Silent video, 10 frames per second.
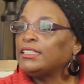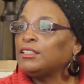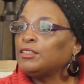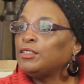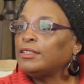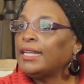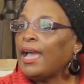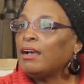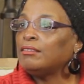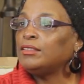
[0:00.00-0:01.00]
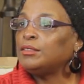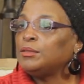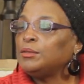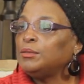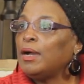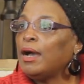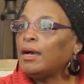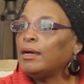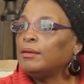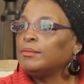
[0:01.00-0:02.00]
to learn how to
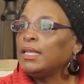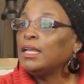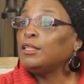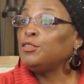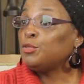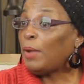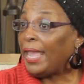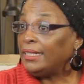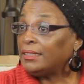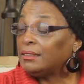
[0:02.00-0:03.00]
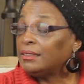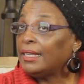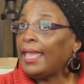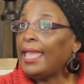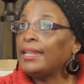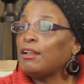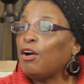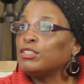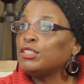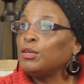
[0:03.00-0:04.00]
lose weight and
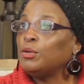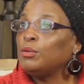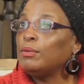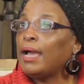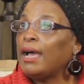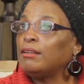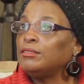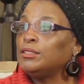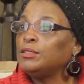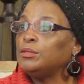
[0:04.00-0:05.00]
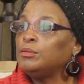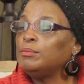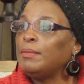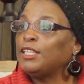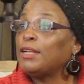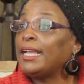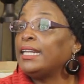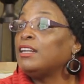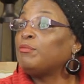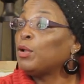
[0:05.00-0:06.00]
also how to make sure I
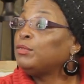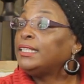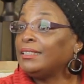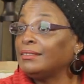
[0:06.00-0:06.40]
get enough protein.